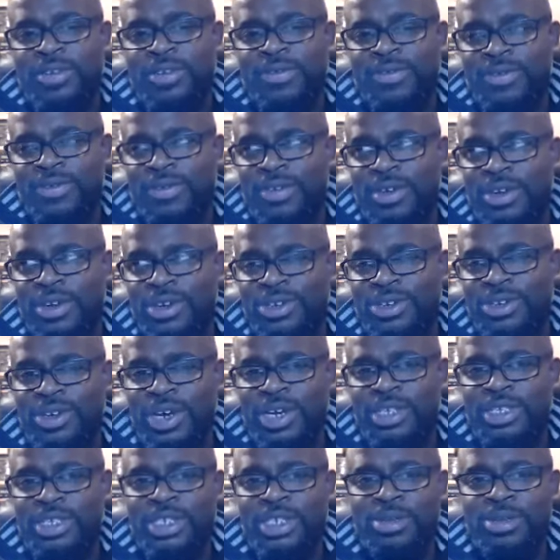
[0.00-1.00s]
of
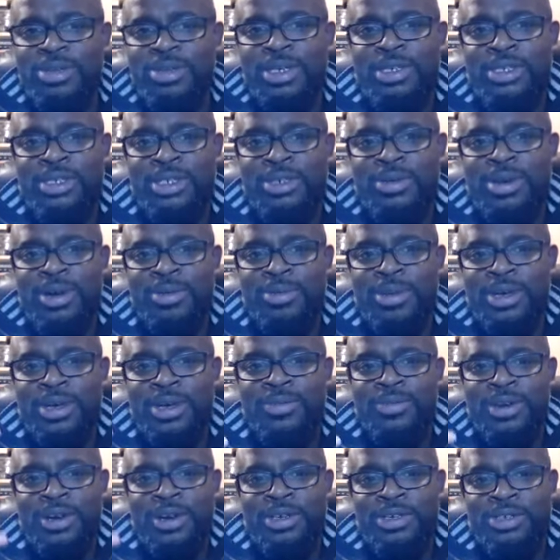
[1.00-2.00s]
transhumanism, albeit a
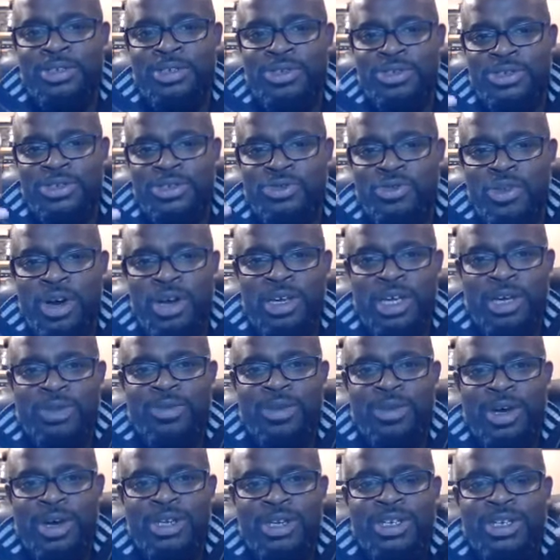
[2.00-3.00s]
very druggy
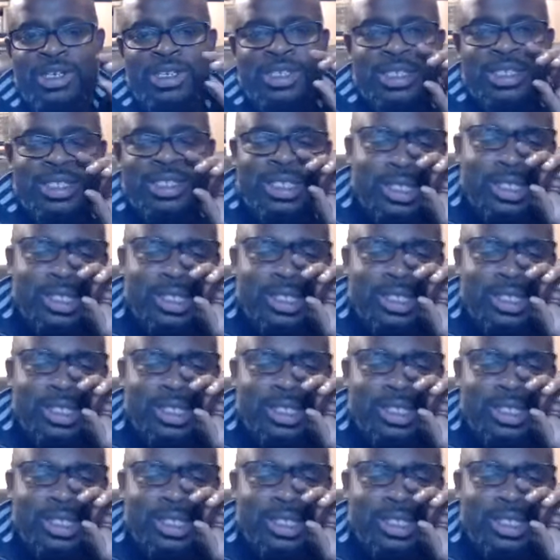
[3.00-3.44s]
one.